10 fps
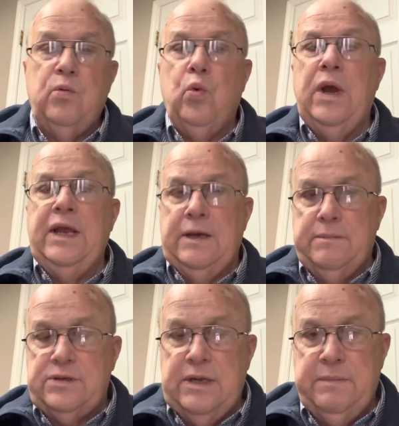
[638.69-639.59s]

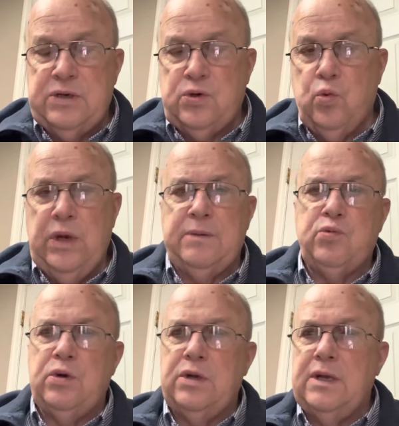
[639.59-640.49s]
Williams. And Mr.
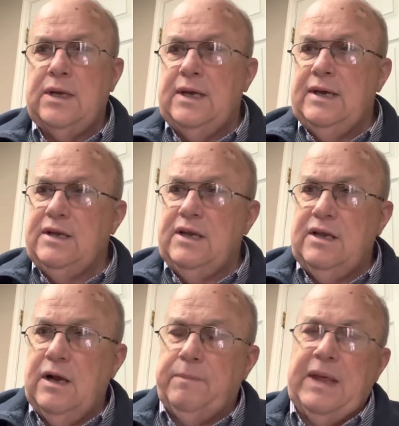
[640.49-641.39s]
Williams was
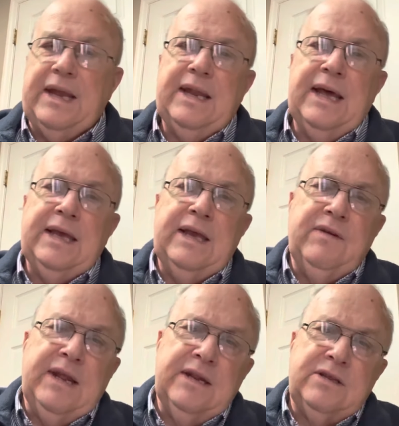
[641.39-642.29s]
up that day
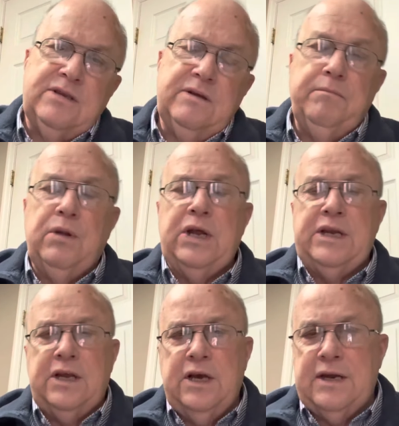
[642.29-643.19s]
giving his blood
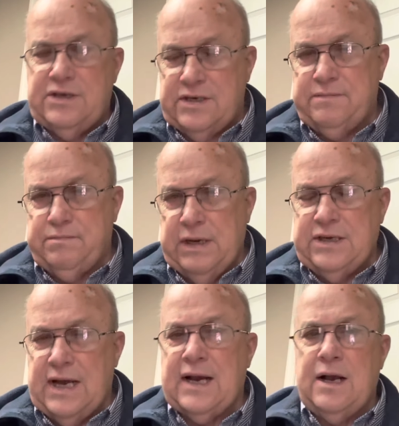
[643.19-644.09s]
and guts
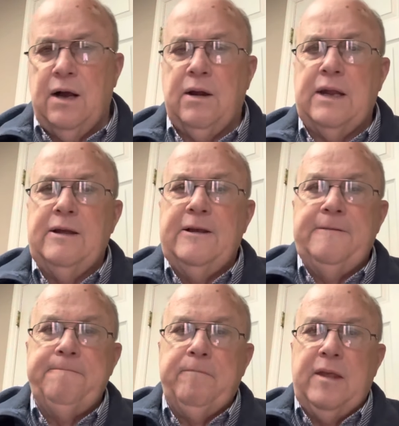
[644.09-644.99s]
speech, I call it.
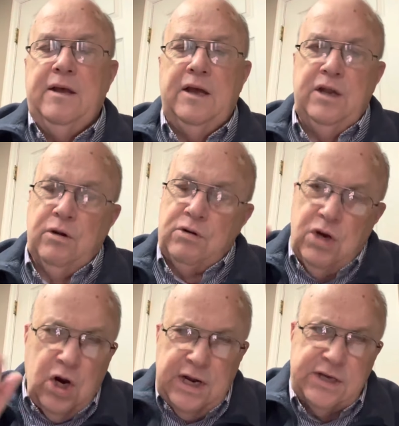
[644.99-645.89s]
You know,
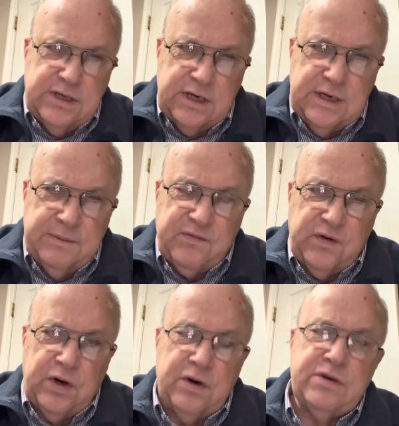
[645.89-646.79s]
carnation comes
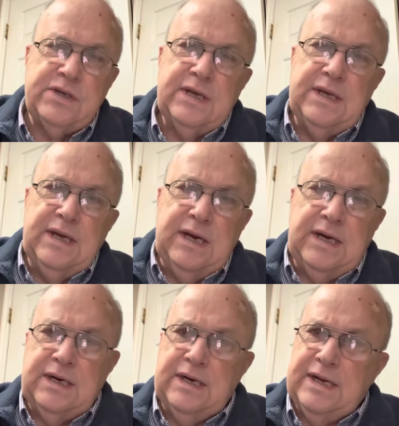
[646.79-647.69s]
first.
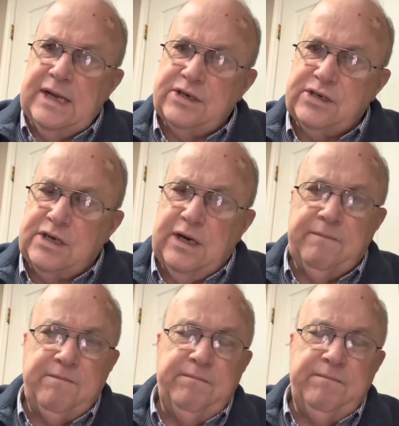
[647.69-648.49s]
It has to come.